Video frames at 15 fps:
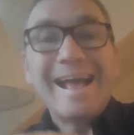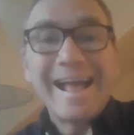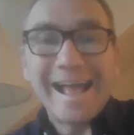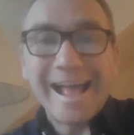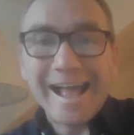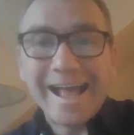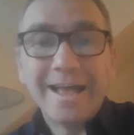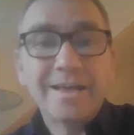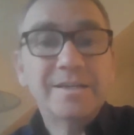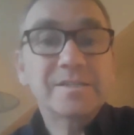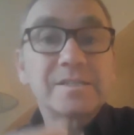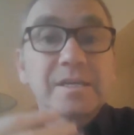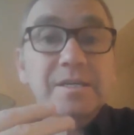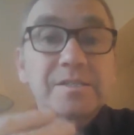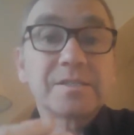
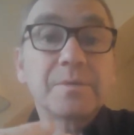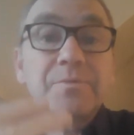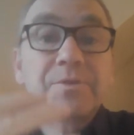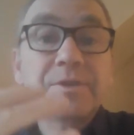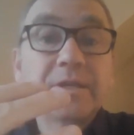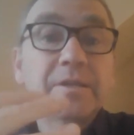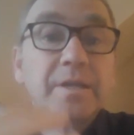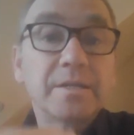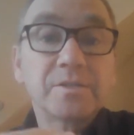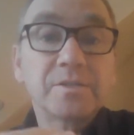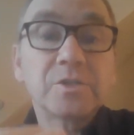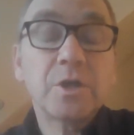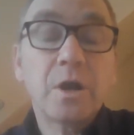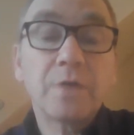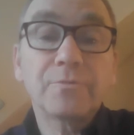as something that is
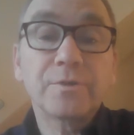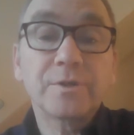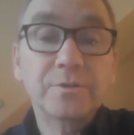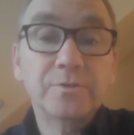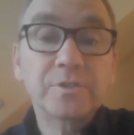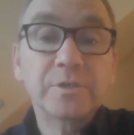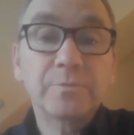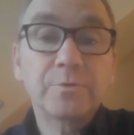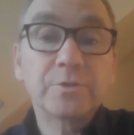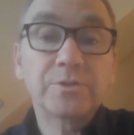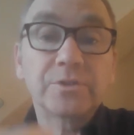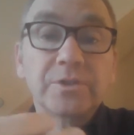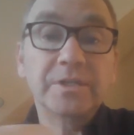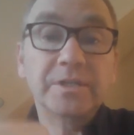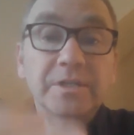not reducible
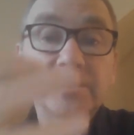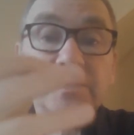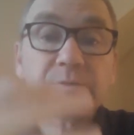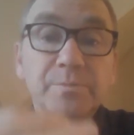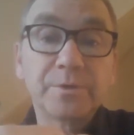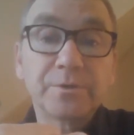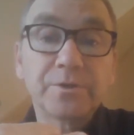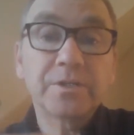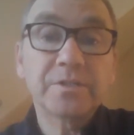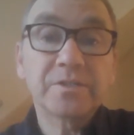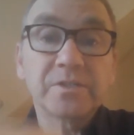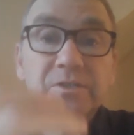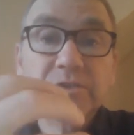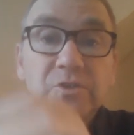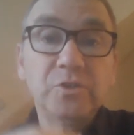to the
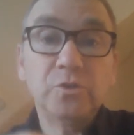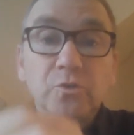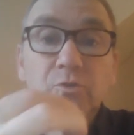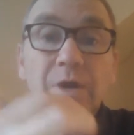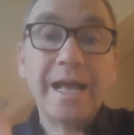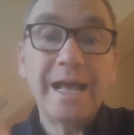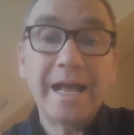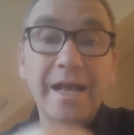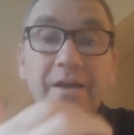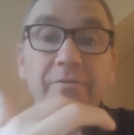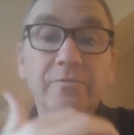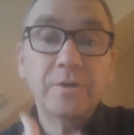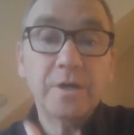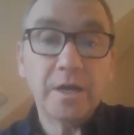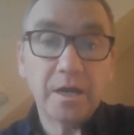experiences you
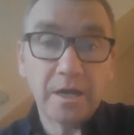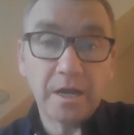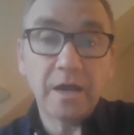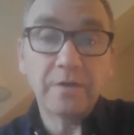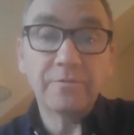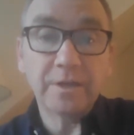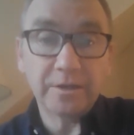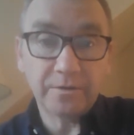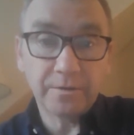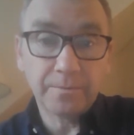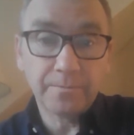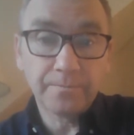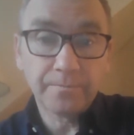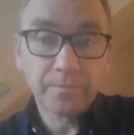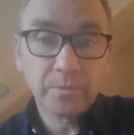have of it.
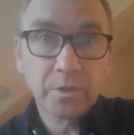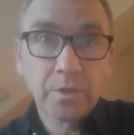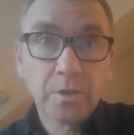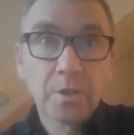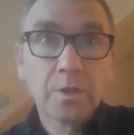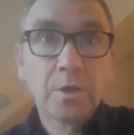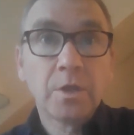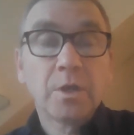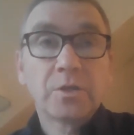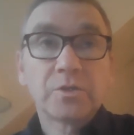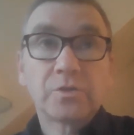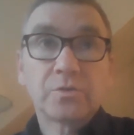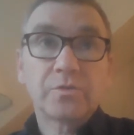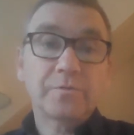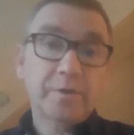
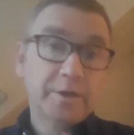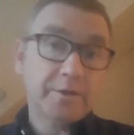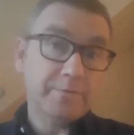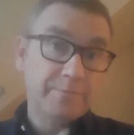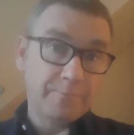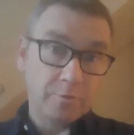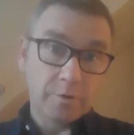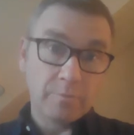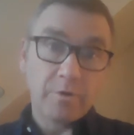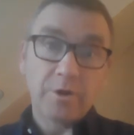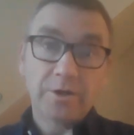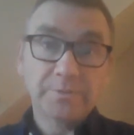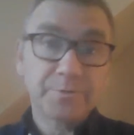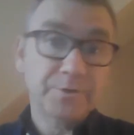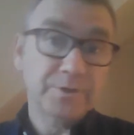So the very form our
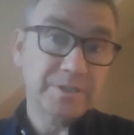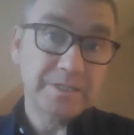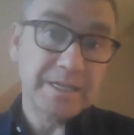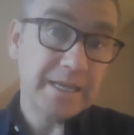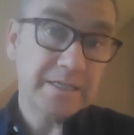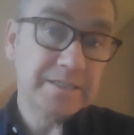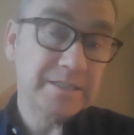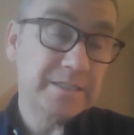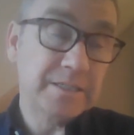experience takes,